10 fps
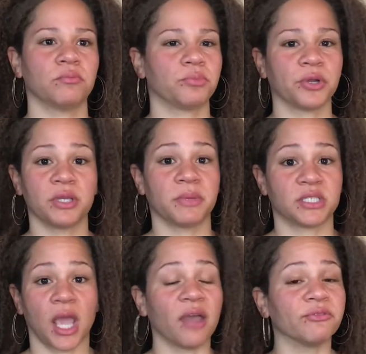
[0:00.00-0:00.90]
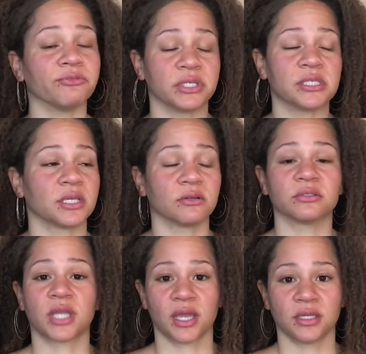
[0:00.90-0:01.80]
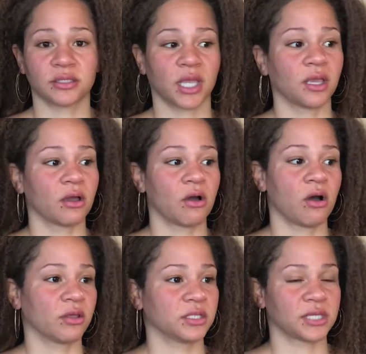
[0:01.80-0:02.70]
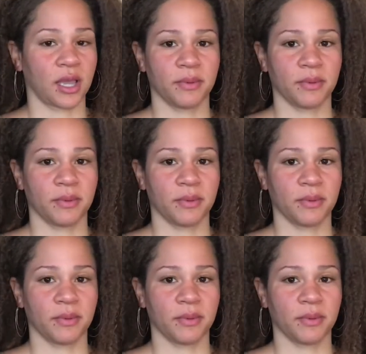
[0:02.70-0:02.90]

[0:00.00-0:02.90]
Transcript: pretty much every single night, like all the time.